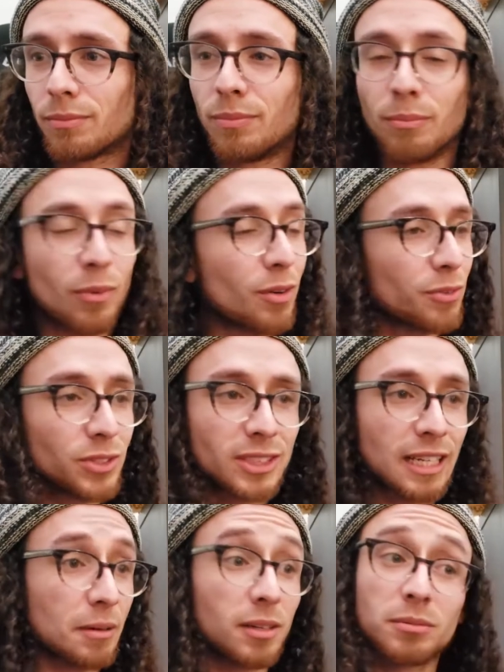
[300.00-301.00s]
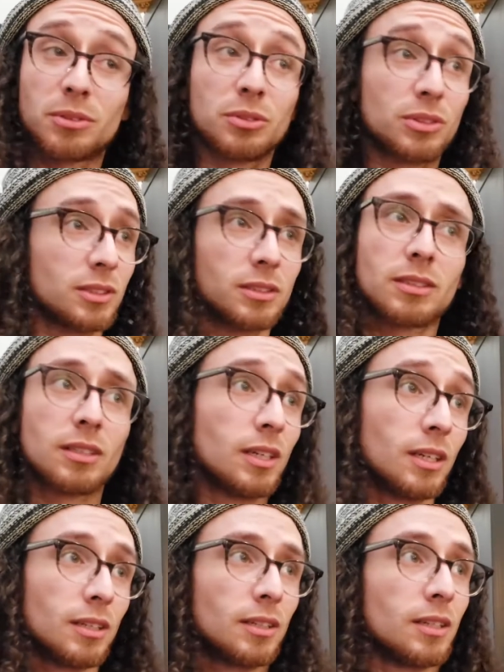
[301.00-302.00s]
Marvel vs. Capcom 2 just
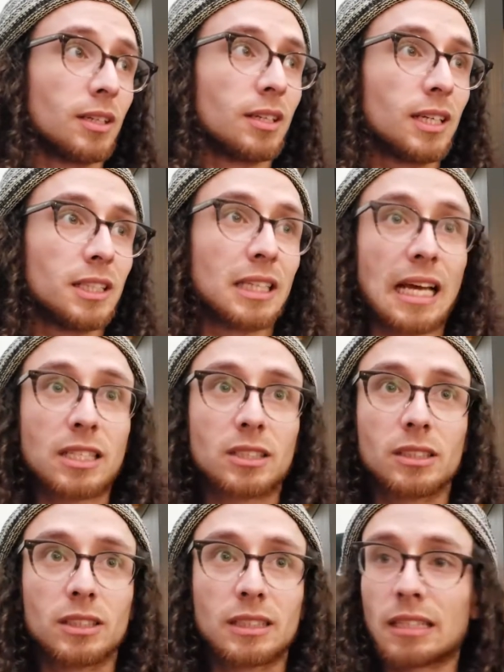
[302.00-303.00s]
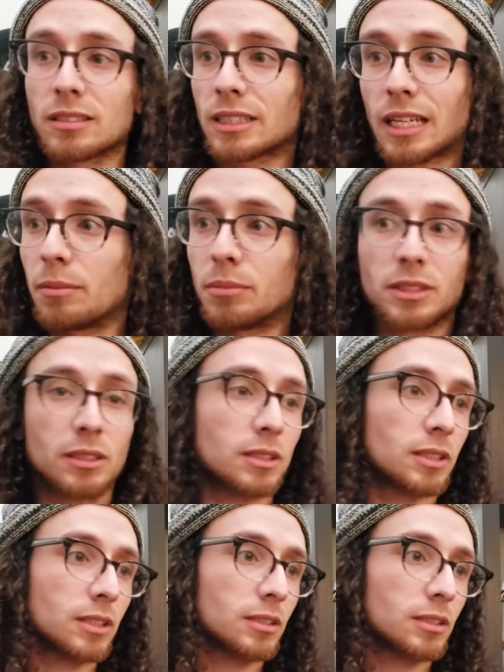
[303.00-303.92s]
is actually sounds like the hypest thing there.